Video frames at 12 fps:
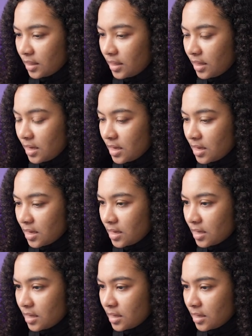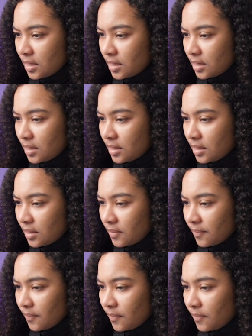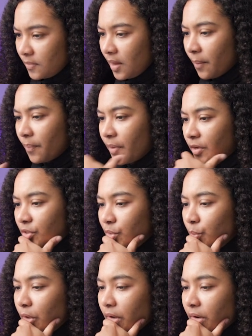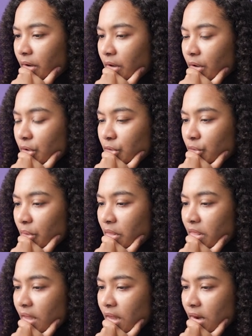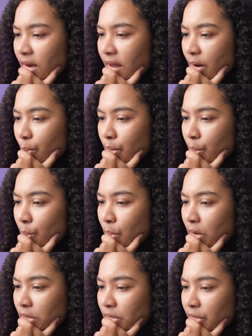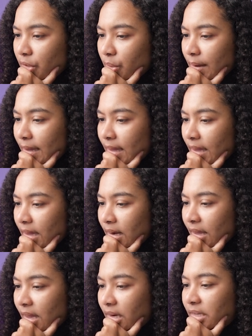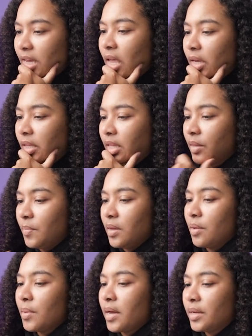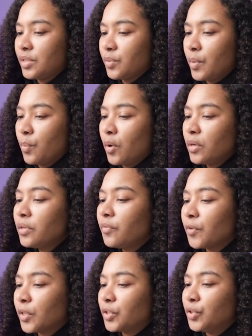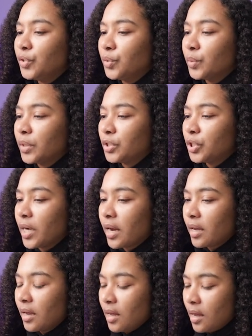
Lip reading: And yeah, that should work. So then now we want to go ahead and calculate the BMI. So we want to first do a check.